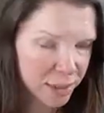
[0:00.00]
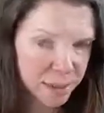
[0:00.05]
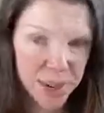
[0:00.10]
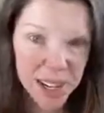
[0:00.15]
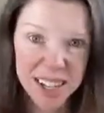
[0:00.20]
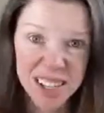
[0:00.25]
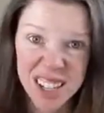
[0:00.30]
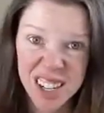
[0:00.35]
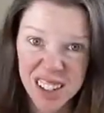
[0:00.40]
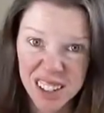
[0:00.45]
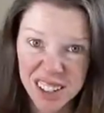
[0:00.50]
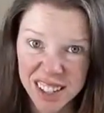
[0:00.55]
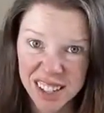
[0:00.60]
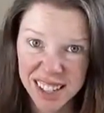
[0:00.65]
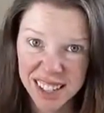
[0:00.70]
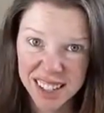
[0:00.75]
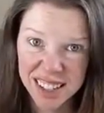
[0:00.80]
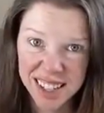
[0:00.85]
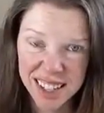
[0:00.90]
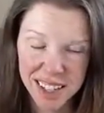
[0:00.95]

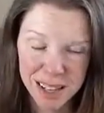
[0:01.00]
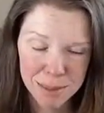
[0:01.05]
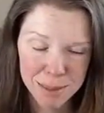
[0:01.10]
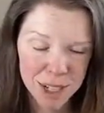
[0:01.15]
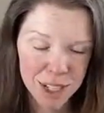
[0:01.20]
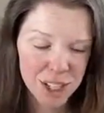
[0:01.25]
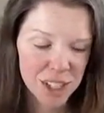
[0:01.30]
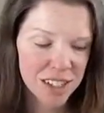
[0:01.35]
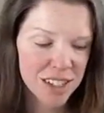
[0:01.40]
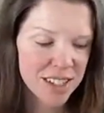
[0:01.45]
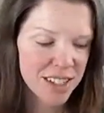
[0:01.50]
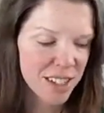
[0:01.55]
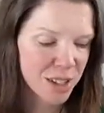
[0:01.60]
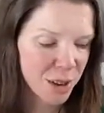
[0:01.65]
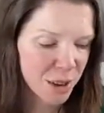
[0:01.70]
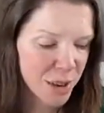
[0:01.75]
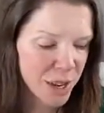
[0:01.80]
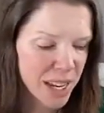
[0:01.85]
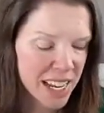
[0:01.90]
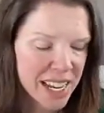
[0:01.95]
bacteria, I think I mentioned. So